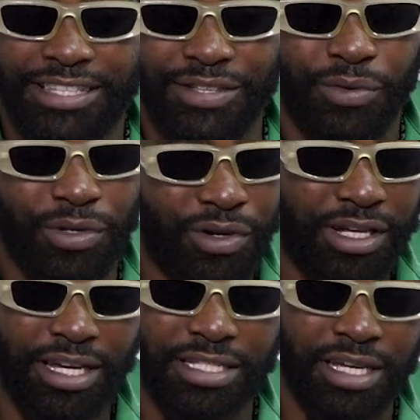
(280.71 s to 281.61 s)
So we do
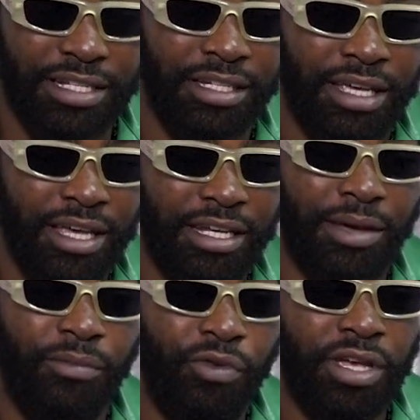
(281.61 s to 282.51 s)
clash, and
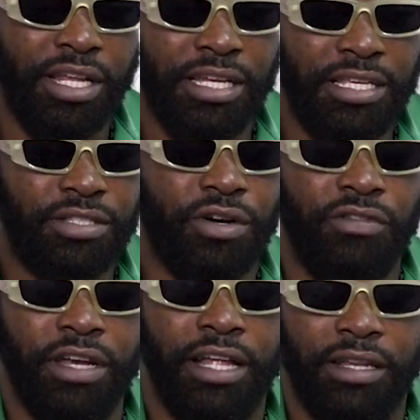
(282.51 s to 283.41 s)
them really
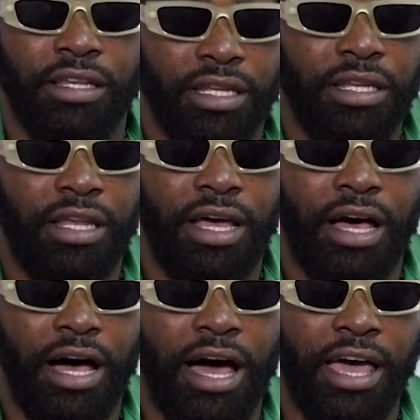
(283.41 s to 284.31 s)
discover that
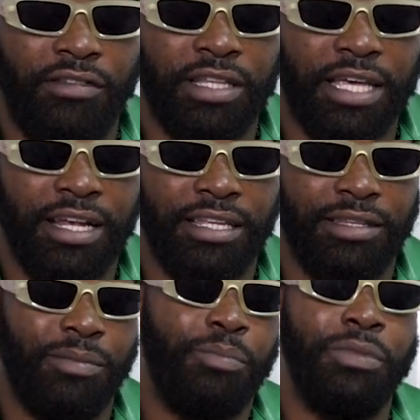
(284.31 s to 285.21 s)
I have a talent.
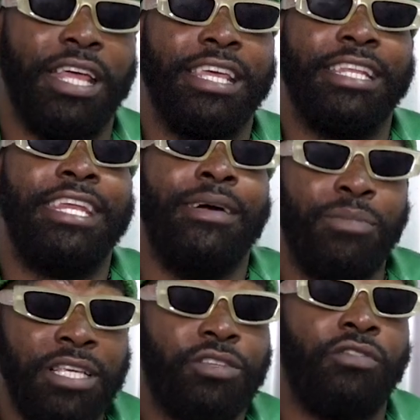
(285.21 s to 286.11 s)
Them
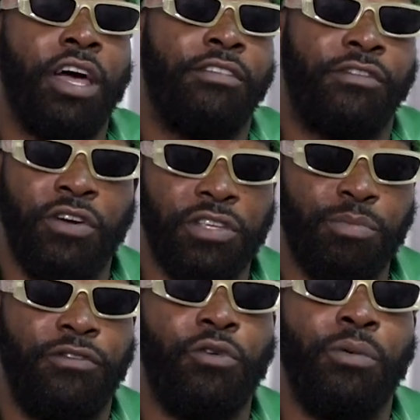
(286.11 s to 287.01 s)
discover it first
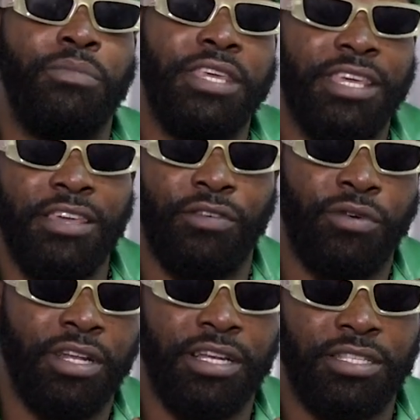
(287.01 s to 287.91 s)
before me even
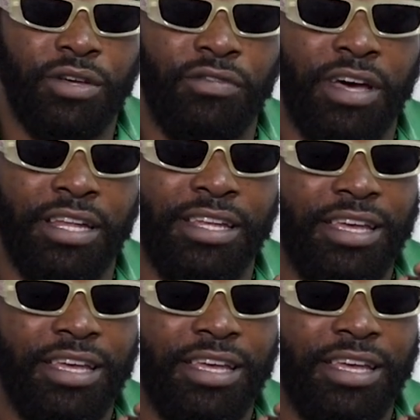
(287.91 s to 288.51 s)
really discover it.